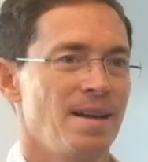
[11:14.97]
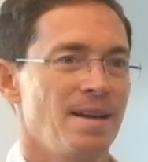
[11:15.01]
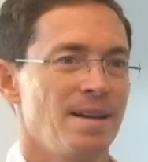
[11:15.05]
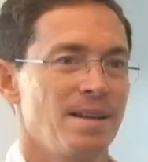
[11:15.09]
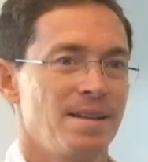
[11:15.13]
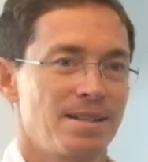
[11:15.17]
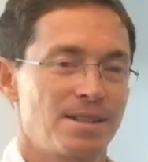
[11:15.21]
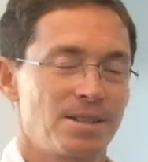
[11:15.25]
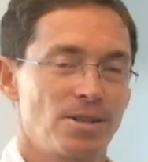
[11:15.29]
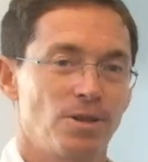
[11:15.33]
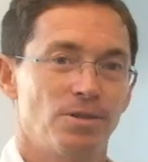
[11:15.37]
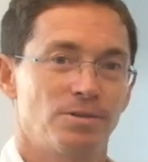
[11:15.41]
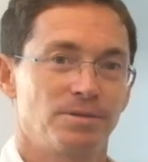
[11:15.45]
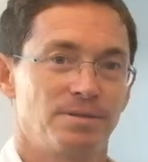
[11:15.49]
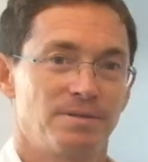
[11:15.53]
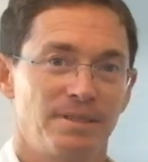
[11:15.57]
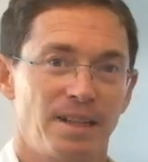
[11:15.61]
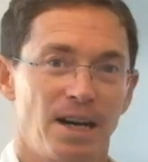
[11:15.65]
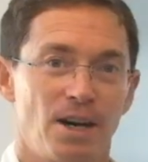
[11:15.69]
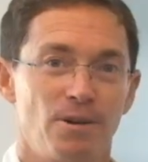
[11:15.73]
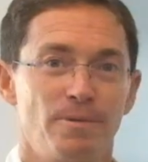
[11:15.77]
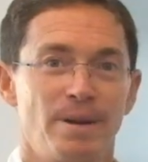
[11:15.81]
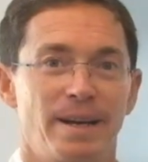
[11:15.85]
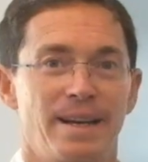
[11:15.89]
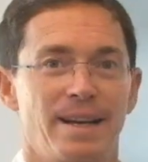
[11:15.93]
So
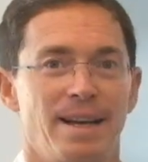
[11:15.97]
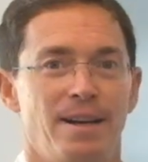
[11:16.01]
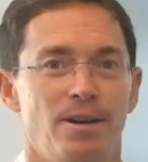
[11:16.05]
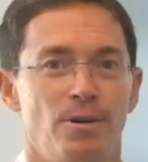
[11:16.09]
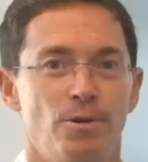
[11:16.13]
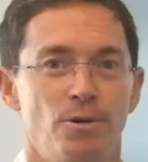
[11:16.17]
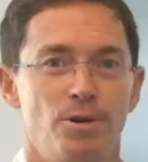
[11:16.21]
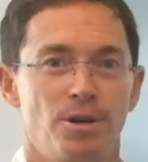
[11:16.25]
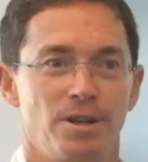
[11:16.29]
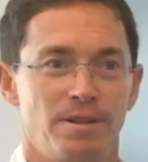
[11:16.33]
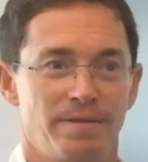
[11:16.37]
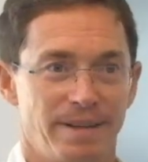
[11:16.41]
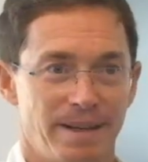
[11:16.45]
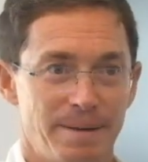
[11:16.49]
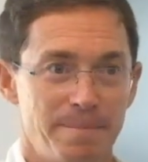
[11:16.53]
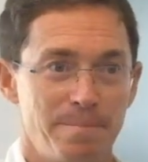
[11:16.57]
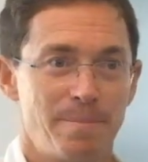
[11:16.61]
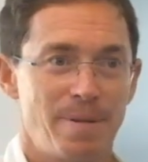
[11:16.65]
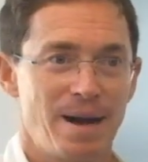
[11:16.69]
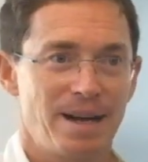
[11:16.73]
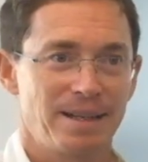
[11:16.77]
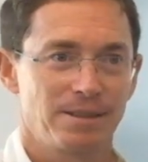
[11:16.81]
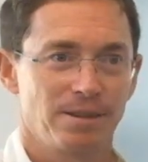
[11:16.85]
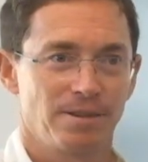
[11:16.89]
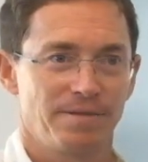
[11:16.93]
now we can look at the
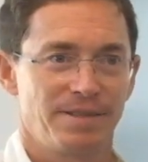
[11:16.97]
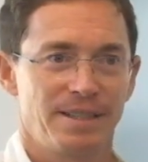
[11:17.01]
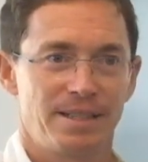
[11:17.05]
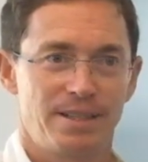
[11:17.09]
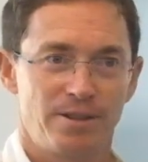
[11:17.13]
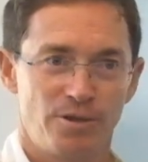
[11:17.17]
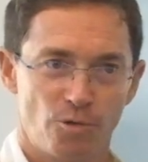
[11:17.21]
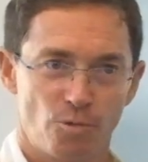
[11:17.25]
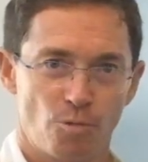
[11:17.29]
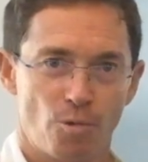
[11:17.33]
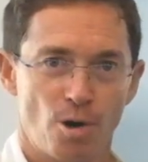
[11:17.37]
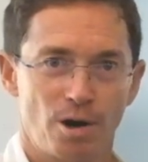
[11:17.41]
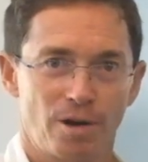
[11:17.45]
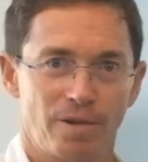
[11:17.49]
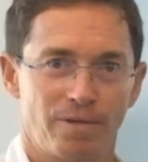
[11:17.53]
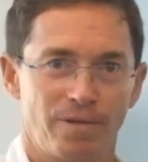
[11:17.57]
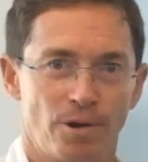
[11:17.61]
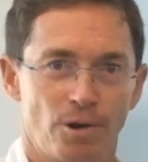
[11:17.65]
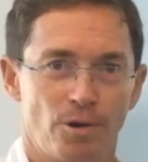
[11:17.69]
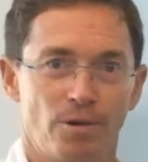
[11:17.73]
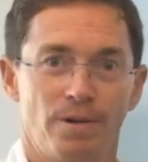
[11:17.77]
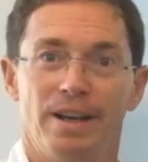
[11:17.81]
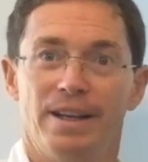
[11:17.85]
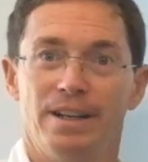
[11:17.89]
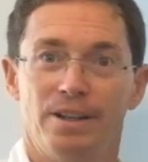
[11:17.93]
impact of this new
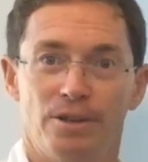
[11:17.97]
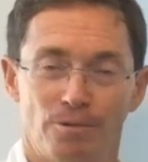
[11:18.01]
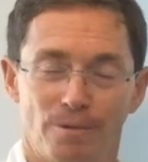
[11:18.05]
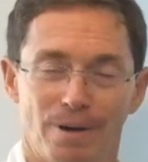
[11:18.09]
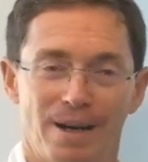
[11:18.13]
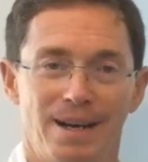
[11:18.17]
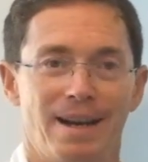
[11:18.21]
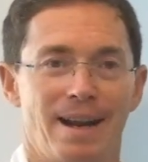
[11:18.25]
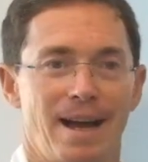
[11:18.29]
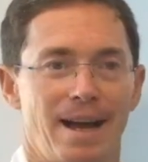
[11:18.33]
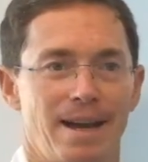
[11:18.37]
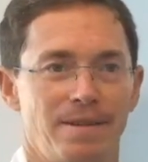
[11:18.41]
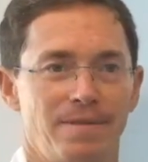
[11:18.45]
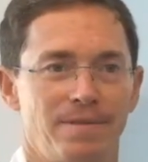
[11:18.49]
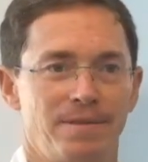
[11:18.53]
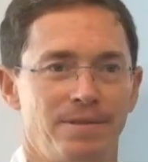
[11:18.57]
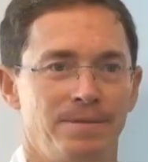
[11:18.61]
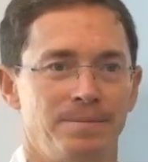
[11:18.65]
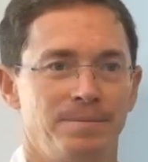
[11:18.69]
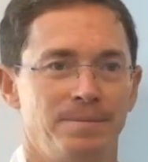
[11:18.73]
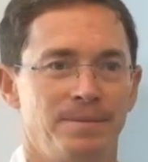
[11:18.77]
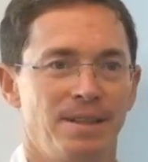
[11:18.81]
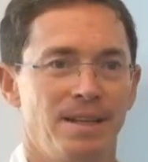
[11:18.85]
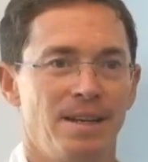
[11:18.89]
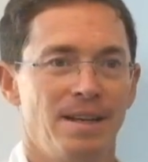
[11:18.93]
workflow in real
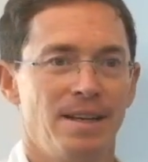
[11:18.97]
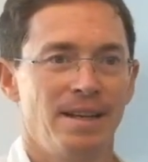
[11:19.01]
life.